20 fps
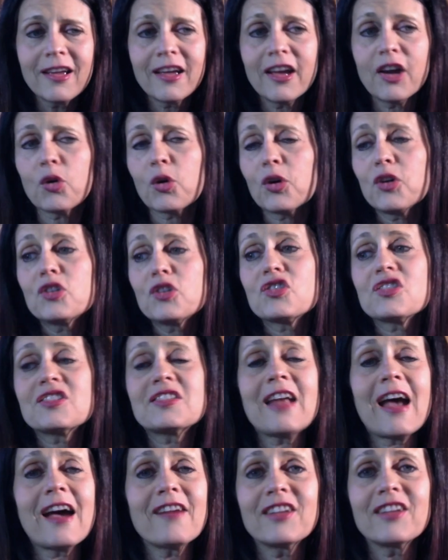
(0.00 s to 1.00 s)
or you're just
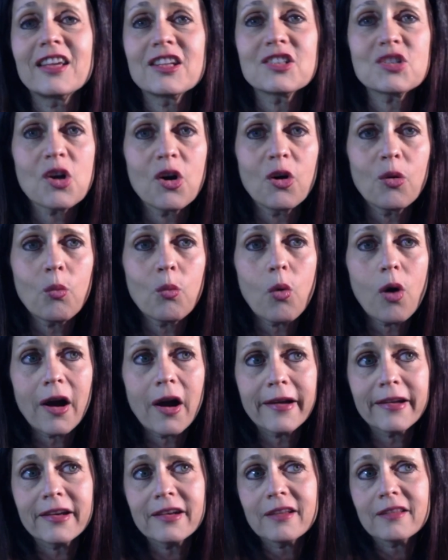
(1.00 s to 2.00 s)
having it to
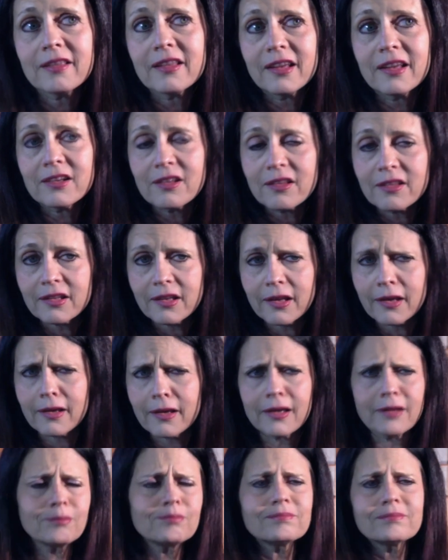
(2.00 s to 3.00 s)
unwind at the end of the
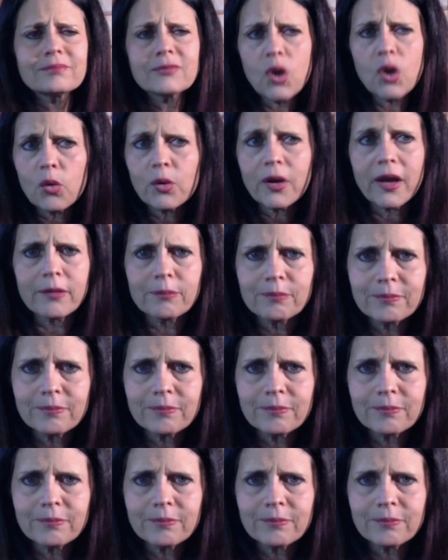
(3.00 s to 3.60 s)
day, okay.